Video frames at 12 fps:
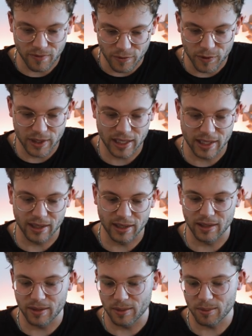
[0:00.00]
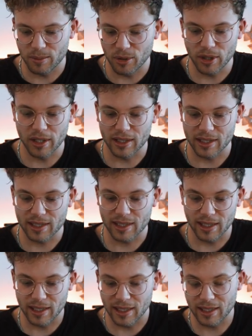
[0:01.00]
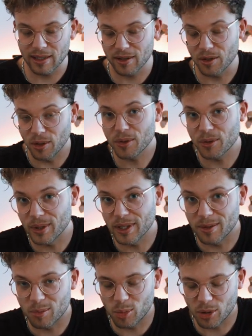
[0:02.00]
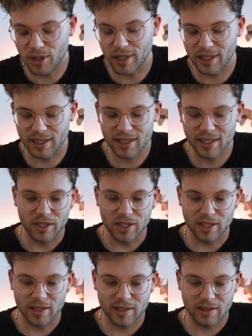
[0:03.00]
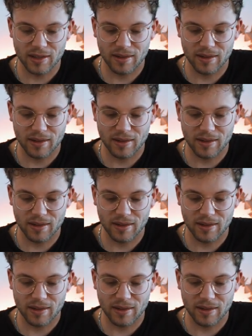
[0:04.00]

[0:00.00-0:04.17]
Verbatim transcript: physical products like concrete products just